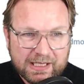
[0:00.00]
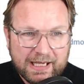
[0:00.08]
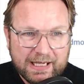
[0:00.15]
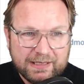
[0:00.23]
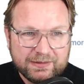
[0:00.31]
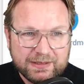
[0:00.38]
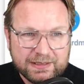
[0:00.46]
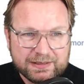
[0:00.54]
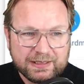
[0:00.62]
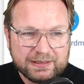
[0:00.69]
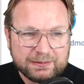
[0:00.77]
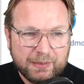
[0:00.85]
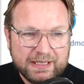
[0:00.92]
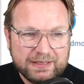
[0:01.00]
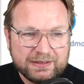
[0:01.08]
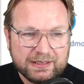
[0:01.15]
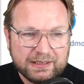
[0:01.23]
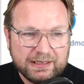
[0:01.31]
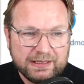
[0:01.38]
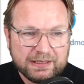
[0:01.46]
And this is
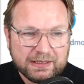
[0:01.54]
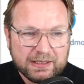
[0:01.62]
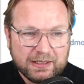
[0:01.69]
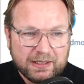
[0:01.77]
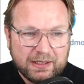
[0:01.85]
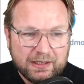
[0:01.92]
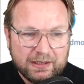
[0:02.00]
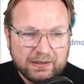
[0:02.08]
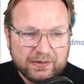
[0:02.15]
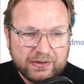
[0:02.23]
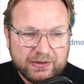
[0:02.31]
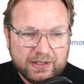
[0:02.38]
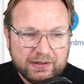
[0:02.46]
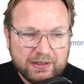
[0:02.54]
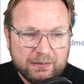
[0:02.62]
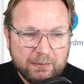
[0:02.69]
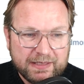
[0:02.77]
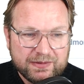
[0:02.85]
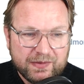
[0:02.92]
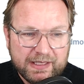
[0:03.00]
basically the
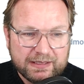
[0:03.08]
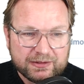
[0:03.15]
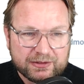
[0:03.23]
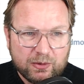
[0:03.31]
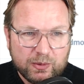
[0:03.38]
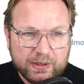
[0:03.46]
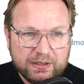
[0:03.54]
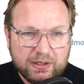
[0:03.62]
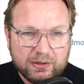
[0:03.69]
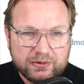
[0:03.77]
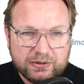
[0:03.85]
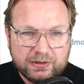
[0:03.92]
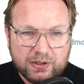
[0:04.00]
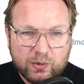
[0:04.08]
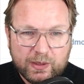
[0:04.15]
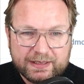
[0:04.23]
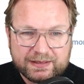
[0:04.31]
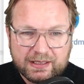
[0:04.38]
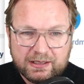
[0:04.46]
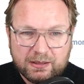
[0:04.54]
main thing. So when you go to the
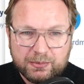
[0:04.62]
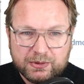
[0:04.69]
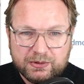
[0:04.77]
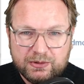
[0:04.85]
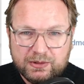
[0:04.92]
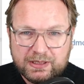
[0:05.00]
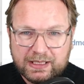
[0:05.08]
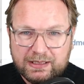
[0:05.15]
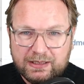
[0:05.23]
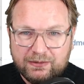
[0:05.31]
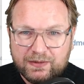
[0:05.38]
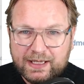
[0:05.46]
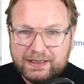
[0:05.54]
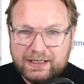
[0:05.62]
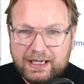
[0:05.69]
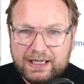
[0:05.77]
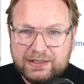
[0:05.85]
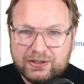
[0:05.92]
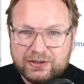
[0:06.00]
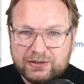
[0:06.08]
quick setup, you can invite
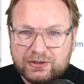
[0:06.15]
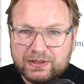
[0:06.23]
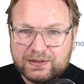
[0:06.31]
agents.